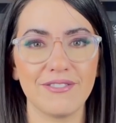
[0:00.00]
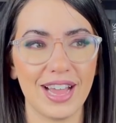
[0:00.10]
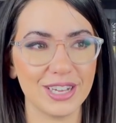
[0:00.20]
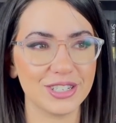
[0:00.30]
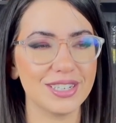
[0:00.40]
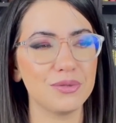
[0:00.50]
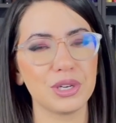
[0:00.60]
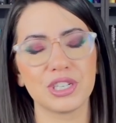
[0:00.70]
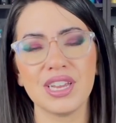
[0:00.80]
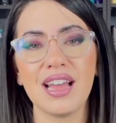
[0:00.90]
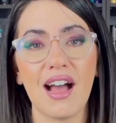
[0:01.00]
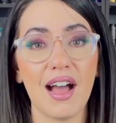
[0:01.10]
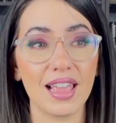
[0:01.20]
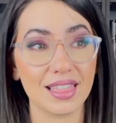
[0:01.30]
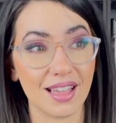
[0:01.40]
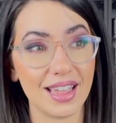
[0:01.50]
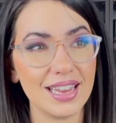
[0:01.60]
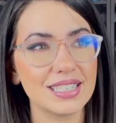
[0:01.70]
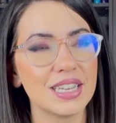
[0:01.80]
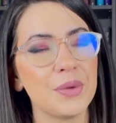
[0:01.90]
fashion, which I
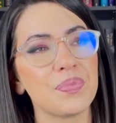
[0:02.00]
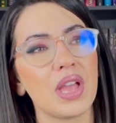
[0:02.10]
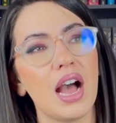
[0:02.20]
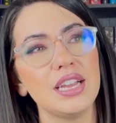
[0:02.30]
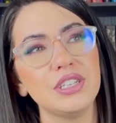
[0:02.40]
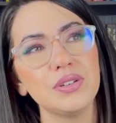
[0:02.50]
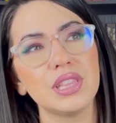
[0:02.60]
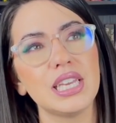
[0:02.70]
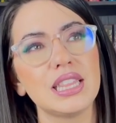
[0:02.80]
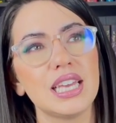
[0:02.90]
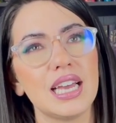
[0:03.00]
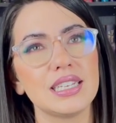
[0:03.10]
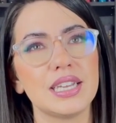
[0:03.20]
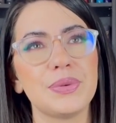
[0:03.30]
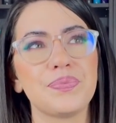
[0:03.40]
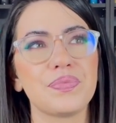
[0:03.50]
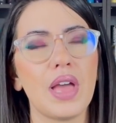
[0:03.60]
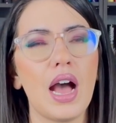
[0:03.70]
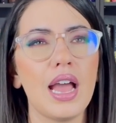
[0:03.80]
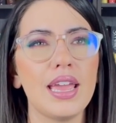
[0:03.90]
liked. I do think that
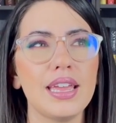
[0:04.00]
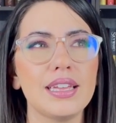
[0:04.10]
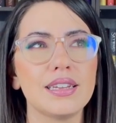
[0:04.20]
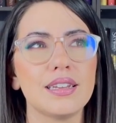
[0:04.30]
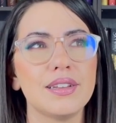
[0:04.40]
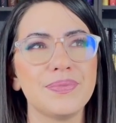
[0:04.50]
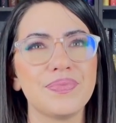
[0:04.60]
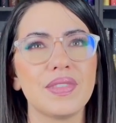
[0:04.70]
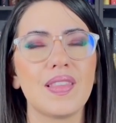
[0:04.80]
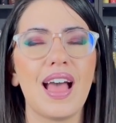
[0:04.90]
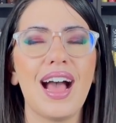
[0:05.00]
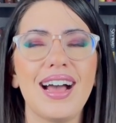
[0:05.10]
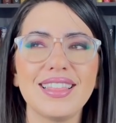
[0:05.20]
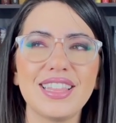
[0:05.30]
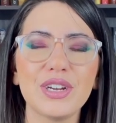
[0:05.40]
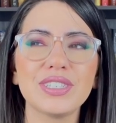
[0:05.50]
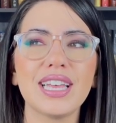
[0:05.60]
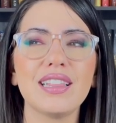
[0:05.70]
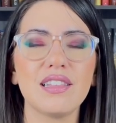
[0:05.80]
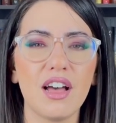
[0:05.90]
I there's
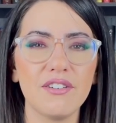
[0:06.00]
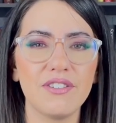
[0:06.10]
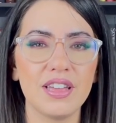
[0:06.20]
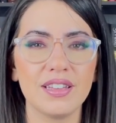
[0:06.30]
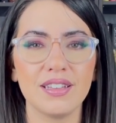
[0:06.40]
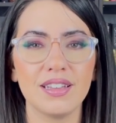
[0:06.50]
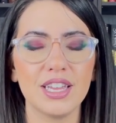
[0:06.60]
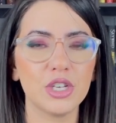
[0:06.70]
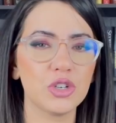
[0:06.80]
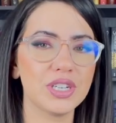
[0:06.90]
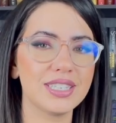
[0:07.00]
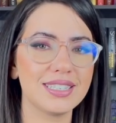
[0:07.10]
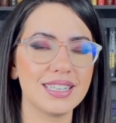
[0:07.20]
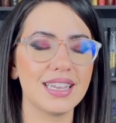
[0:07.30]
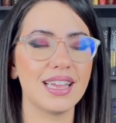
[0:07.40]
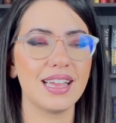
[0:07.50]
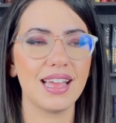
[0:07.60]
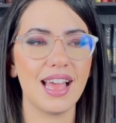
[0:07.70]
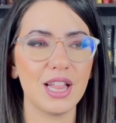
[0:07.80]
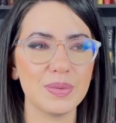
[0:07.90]
a love interest
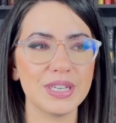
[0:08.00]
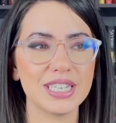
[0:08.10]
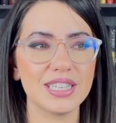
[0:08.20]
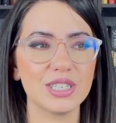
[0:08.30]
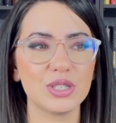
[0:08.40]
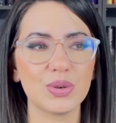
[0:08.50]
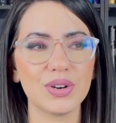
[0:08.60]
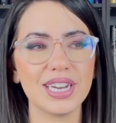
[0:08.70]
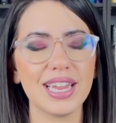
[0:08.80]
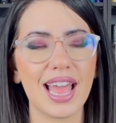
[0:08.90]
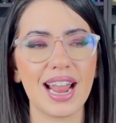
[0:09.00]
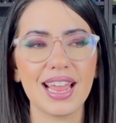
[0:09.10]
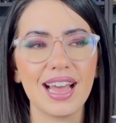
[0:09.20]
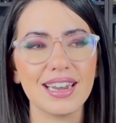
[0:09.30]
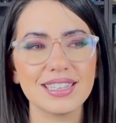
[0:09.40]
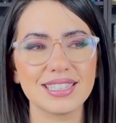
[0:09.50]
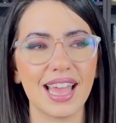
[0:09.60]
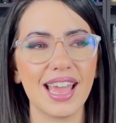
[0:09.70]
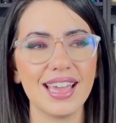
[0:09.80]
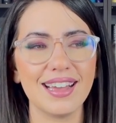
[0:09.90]
element to this story, and I gotta
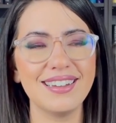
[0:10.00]
say,